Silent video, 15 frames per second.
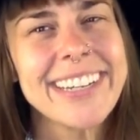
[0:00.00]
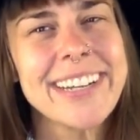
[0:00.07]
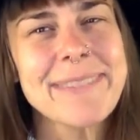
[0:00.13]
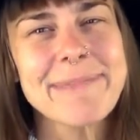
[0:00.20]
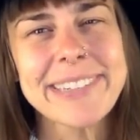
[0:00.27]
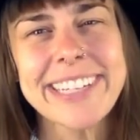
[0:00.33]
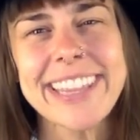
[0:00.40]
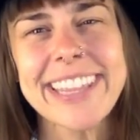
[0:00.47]

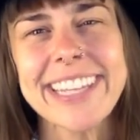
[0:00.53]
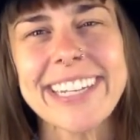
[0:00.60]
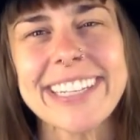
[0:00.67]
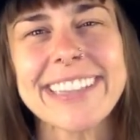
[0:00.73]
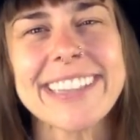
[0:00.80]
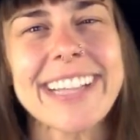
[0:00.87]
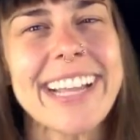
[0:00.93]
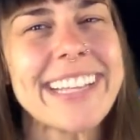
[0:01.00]
Breathe in
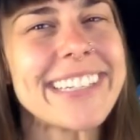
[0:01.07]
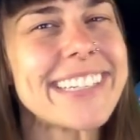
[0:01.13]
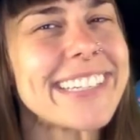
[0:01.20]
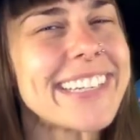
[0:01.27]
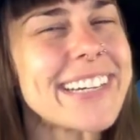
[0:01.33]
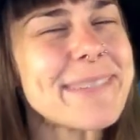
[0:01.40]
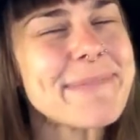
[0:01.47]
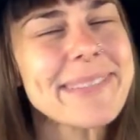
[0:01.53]
and
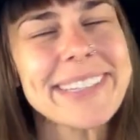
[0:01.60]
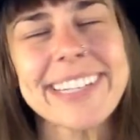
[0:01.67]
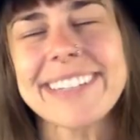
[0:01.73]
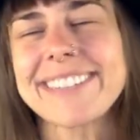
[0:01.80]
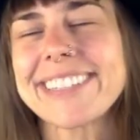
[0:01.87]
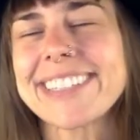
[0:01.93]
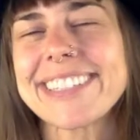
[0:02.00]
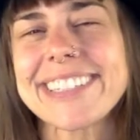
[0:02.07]
lighten up.
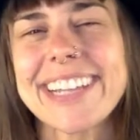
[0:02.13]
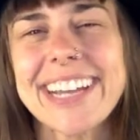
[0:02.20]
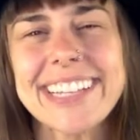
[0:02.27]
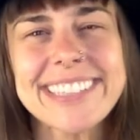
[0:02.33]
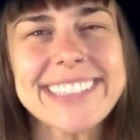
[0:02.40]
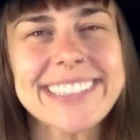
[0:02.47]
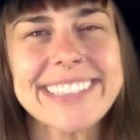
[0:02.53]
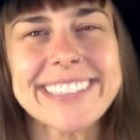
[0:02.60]
Life is
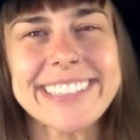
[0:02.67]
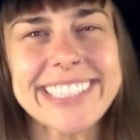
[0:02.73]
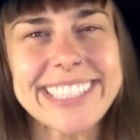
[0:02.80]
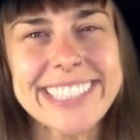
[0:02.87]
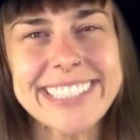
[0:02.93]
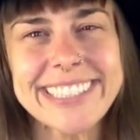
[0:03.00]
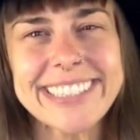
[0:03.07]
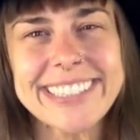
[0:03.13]
not
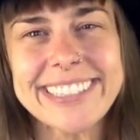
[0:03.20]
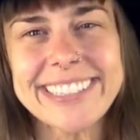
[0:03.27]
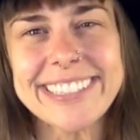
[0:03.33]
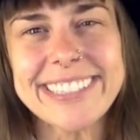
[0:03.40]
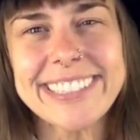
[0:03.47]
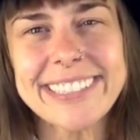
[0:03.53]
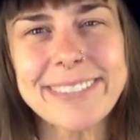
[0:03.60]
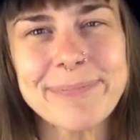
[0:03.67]

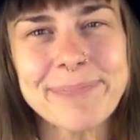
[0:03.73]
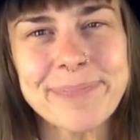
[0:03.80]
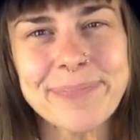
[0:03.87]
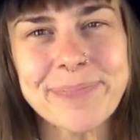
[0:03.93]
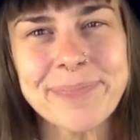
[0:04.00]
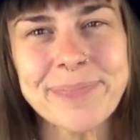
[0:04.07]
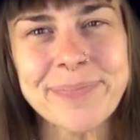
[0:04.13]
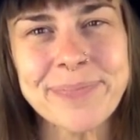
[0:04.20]
serious.
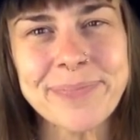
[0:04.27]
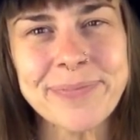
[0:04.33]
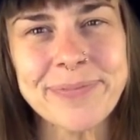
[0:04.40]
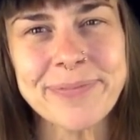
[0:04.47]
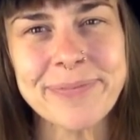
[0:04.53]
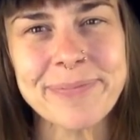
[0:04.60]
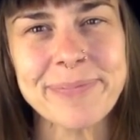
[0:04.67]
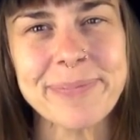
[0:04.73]

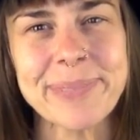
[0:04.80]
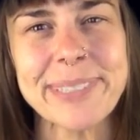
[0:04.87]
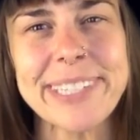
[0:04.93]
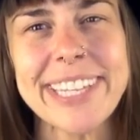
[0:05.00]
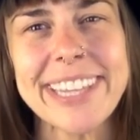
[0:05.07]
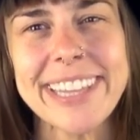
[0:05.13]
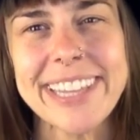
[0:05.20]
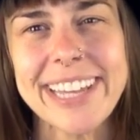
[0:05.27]

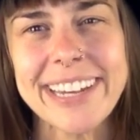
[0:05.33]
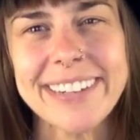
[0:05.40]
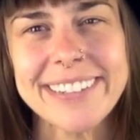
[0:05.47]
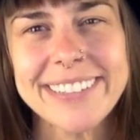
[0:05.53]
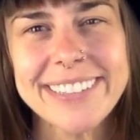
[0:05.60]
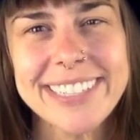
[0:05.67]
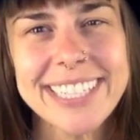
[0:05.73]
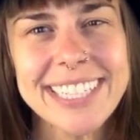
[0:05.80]
Breathe
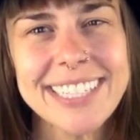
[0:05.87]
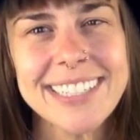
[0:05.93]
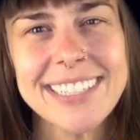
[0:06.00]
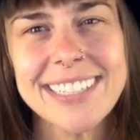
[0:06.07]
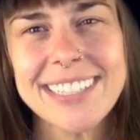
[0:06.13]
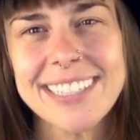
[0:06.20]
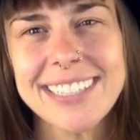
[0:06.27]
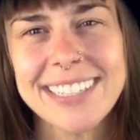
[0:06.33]
out
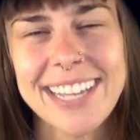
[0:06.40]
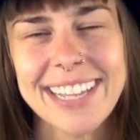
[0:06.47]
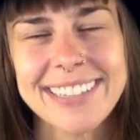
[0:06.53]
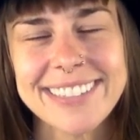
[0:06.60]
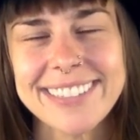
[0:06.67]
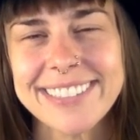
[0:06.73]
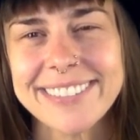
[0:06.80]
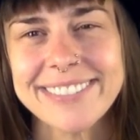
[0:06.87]

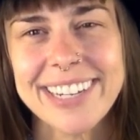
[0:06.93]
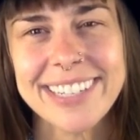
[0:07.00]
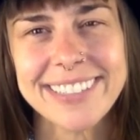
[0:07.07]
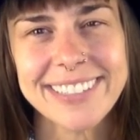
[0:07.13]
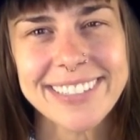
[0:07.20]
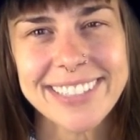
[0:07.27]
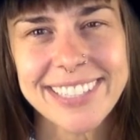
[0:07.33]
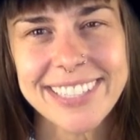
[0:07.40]
and
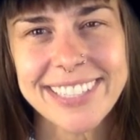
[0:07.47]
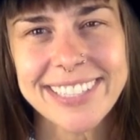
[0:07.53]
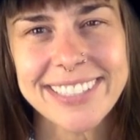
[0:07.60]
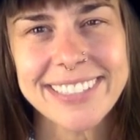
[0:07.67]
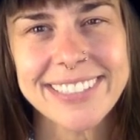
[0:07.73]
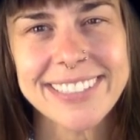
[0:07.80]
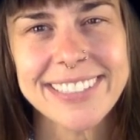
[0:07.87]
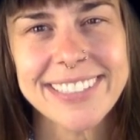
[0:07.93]
surrender.
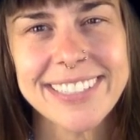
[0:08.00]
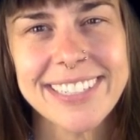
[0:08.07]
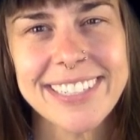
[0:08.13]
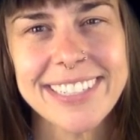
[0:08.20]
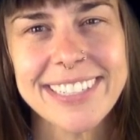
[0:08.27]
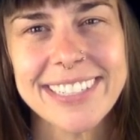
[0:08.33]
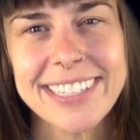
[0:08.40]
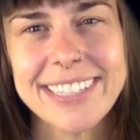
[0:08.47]

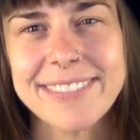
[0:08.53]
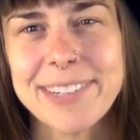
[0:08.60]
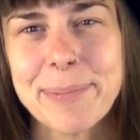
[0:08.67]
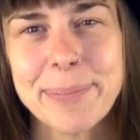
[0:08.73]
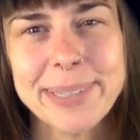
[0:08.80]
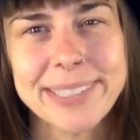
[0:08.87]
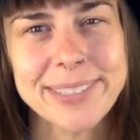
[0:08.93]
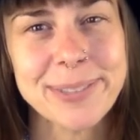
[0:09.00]
Give
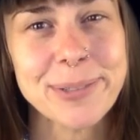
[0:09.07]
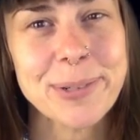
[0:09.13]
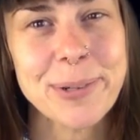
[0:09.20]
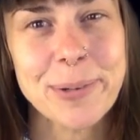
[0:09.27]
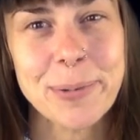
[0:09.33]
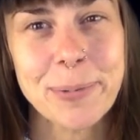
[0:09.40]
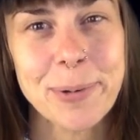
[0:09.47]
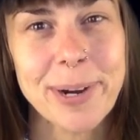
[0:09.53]
up
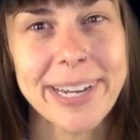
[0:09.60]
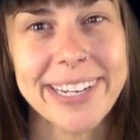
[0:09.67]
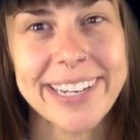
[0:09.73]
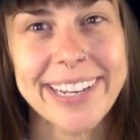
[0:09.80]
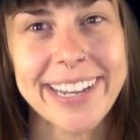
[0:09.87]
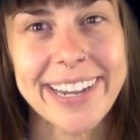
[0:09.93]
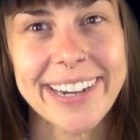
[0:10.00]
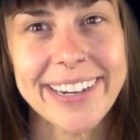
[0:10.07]
control right
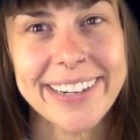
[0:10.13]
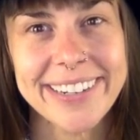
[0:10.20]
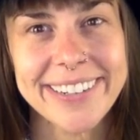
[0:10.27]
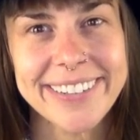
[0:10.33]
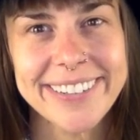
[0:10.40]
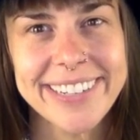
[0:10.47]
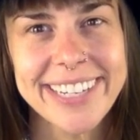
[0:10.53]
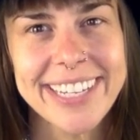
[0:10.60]

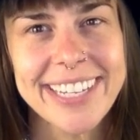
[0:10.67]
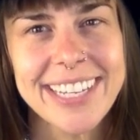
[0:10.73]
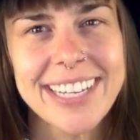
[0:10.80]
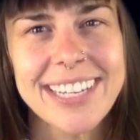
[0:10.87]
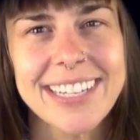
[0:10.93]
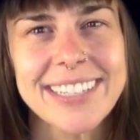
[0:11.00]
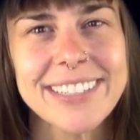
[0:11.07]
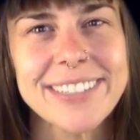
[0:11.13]
now.
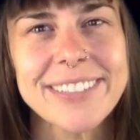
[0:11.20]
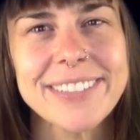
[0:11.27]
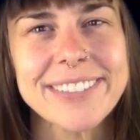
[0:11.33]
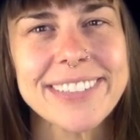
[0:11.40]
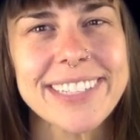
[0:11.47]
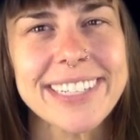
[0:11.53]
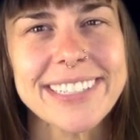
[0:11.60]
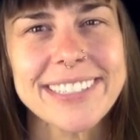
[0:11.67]
Your
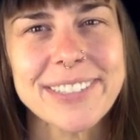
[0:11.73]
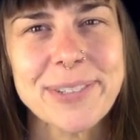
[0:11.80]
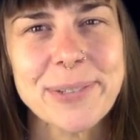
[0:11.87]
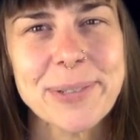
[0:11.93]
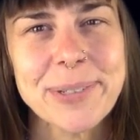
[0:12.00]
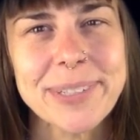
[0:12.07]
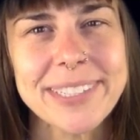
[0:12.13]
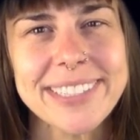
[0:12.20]
only
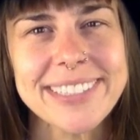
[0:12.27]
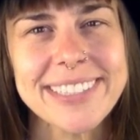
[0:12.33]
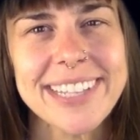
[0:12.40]
control is